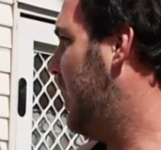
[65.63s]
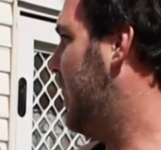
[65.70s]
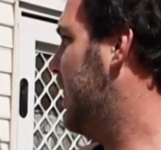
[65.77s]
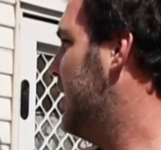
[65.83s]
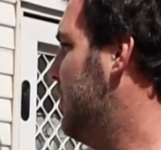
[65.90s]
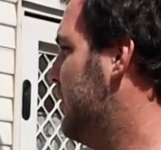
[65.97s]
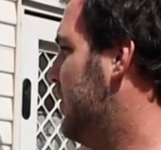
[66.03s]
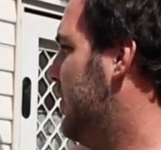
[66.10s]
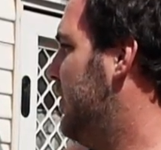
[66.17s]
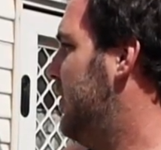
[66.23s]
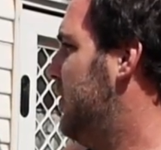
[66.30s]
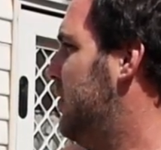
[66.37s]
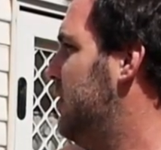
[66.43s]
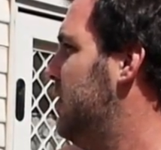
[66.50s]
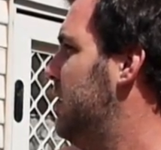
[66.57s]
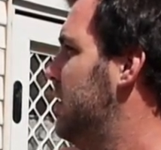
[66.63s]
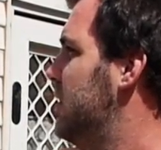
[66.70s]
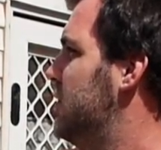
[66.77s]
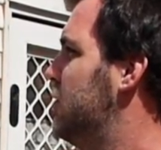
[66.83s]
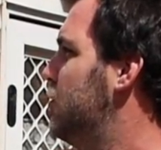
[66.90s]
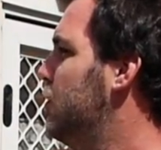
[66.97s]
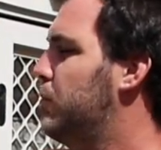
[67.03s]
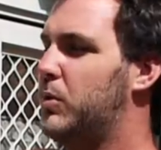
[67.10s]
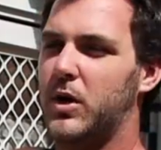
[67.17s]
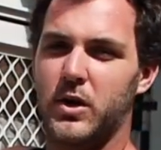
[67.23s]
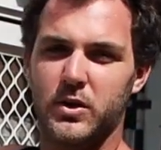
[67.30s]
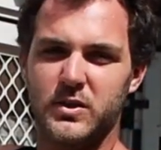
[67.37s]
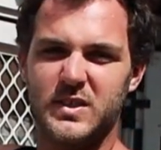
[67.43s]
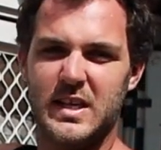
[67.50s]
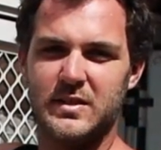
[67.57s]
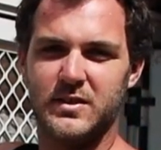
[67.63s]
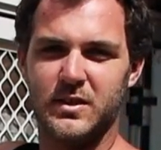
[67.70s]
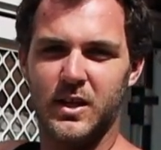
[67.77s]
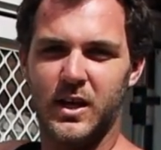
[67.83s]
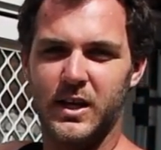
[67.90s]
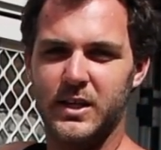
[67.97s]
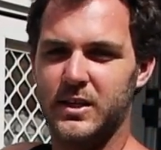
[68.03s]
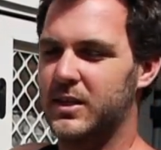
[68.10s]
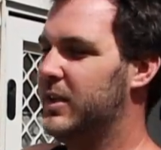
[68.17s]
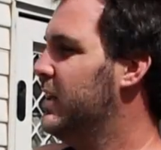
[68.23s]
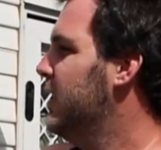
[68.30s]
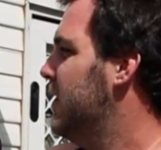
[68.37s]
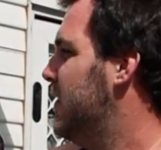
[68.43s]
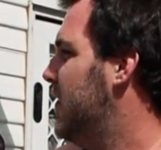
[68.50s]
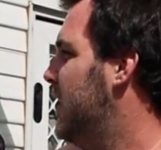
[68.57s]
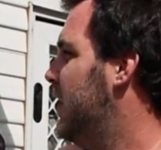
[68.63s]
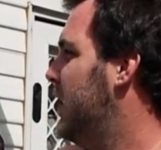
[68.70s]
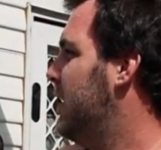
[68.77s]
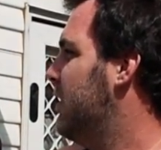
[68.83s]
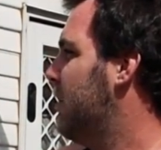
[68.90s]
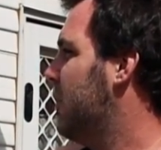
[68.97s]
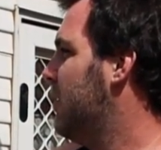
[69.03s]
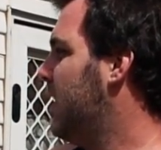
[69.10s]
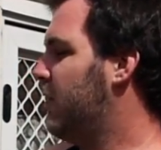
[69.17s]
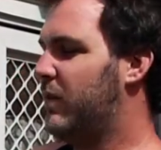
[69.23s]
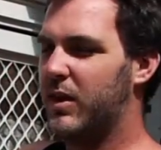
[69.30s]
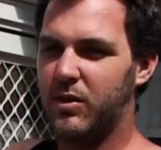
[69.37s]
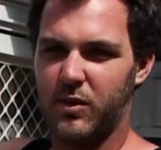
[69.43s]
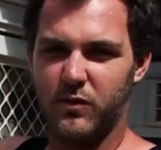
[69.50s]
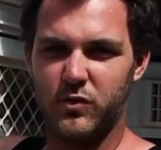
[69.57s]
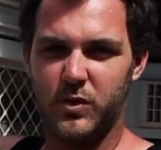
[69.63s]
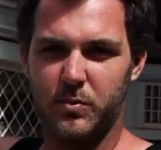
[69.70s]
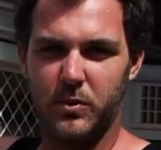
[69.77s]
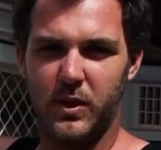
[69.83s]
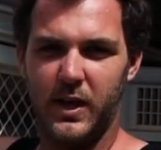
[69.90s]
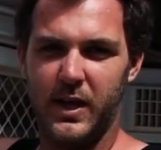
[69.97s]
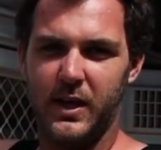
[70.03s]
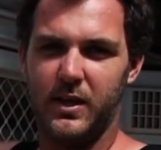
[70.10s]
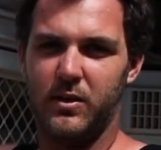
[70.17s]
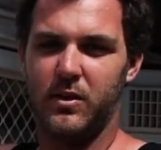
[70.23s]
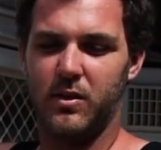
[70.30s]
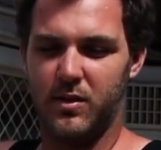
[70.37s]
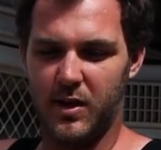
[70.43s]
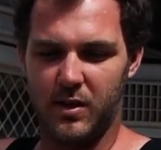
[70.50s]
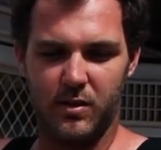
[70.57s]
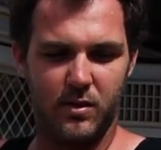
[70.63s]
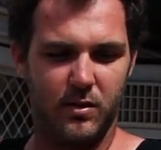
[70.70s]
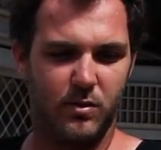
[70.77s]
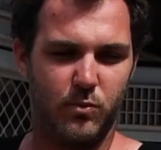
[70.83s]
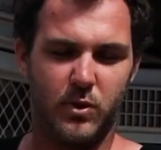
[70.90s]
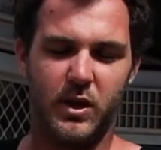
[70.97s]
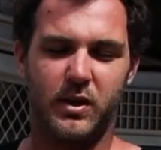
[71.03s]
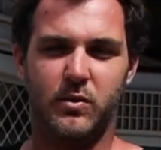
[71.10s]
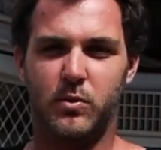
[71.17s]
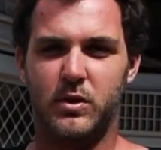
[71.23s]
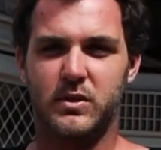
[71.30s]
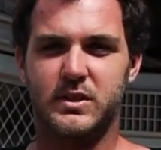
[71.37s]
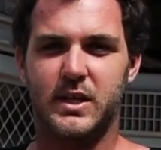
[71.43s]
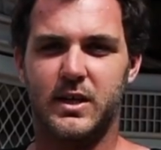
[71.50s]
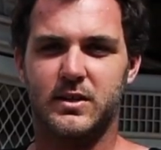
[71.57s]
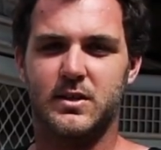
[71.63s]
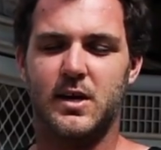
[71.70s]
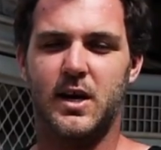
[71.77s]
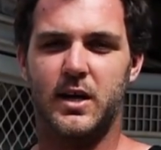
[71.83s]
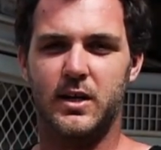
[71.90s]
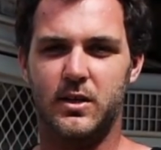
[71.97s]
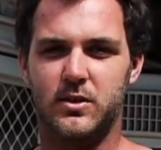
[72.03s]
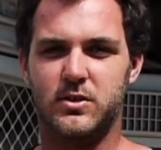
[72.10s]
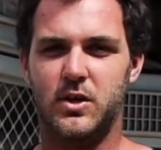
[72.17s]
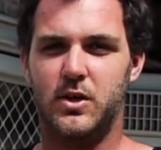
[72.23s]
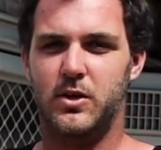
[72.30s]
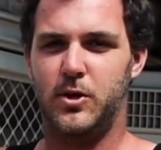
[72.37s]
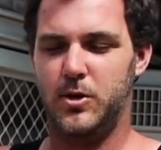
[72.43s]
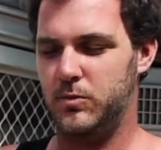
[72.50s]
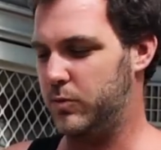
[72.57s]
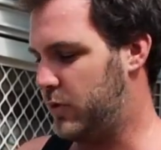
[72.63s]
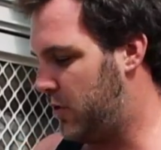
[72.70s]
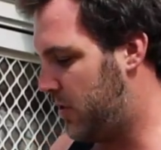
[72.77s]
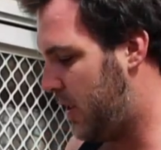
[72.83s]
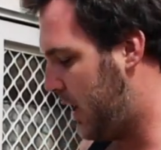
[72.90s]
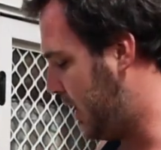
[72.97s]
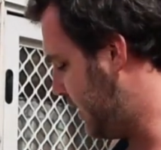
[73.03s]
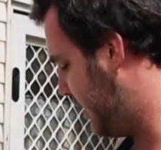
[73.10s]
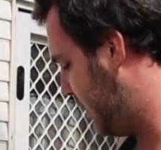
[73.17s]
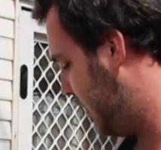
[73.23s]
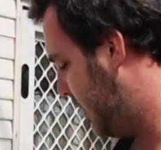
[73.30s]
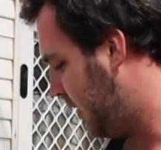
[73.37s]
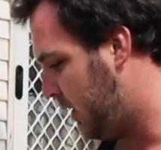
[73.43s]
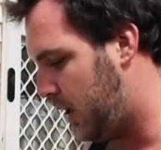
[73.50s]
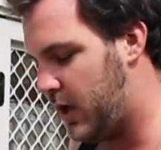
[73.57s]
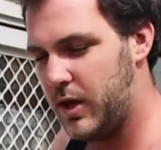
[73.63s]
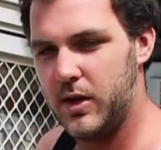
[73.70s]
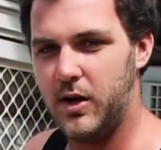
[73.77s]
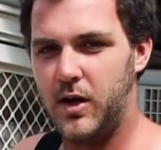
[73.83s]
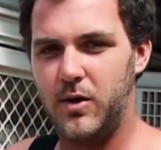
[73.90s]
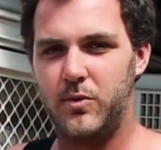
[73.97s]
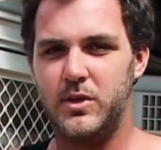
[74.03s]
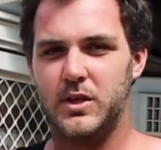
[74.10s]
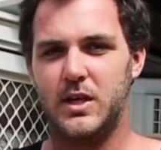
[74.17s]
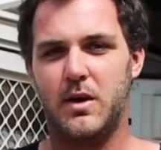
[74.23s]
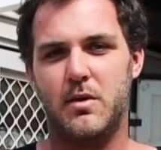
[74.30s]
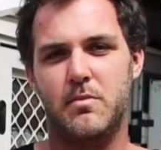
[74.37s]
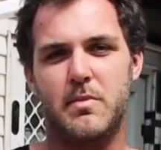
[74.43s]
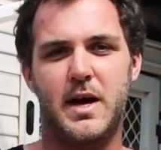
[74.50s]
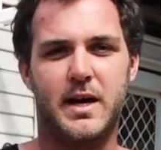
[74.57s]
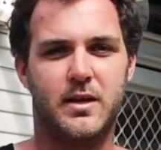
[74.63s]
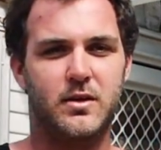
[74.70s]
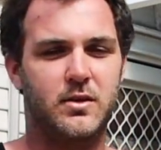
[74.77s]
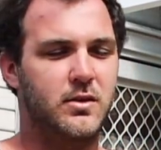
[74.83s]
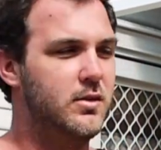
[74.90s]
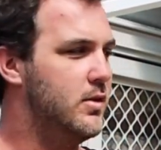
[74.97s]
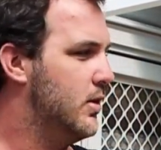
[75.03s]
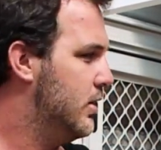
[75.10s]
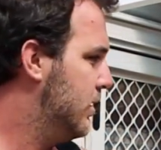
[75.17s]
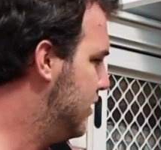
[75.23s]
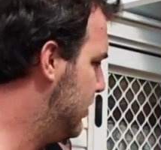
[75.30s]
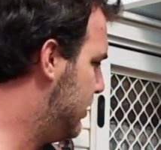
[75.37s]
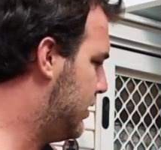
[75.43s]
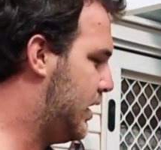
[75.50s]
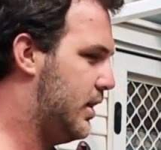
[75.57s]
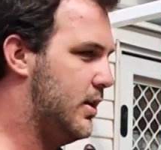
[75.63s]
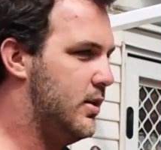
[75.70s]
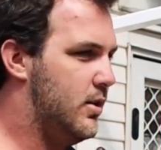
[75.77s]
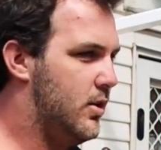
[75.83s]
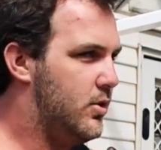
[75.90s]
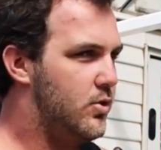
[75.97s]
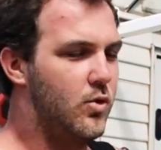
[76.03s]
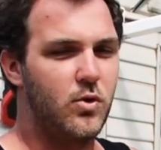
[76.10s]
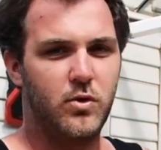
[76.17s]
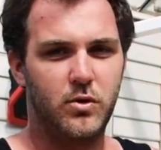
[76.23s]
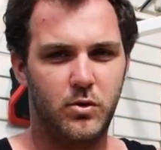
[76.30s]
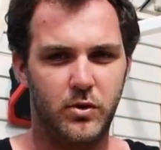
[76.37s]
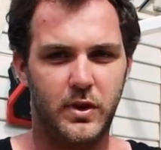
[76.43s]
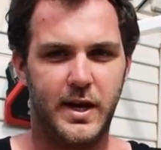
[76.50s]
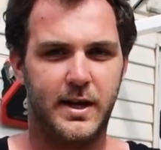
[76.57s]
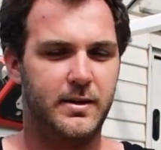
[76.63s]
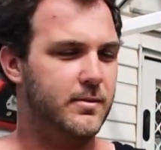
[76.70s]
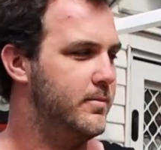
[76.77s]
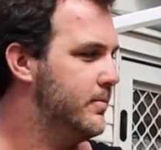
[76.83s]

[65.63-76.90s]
Here we got the little Tool Pro sensor light, and that runs off AAA and senses when anyone's outside. It'll turn on, which is handy at night when you're coming back and getting into the door and all that.